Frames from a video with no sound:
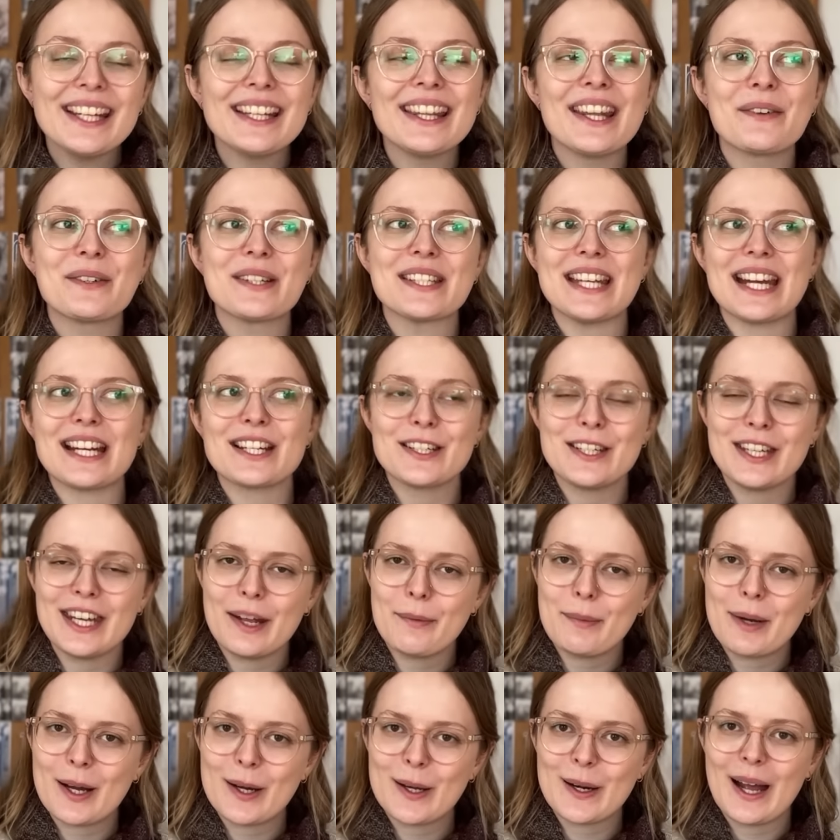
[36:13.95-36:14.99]
There was actually
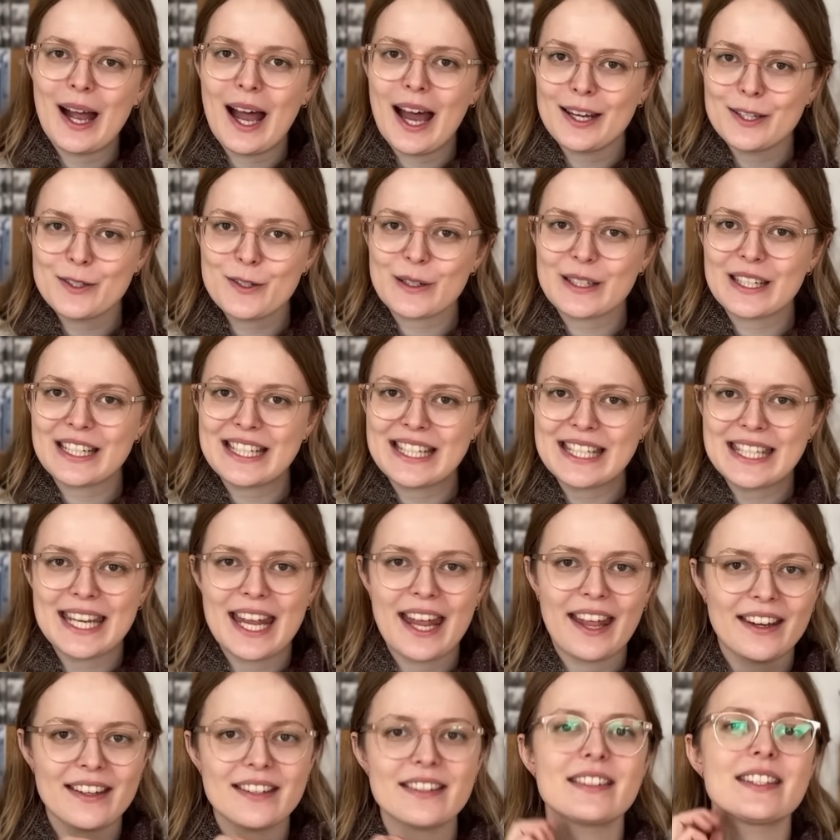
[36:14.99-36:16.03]
about
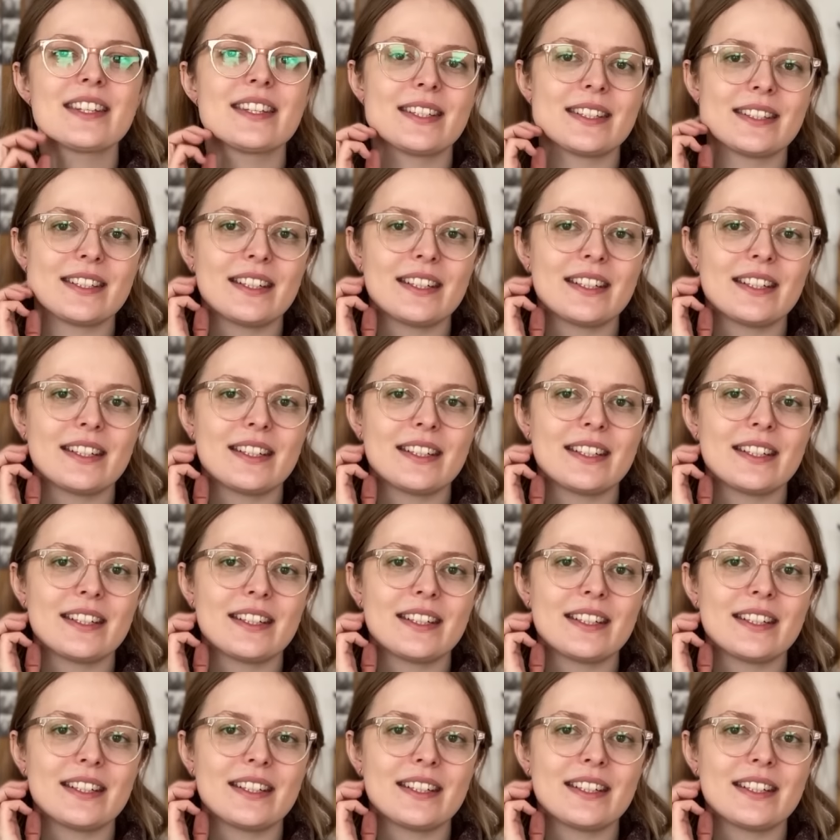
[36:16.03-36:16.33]
110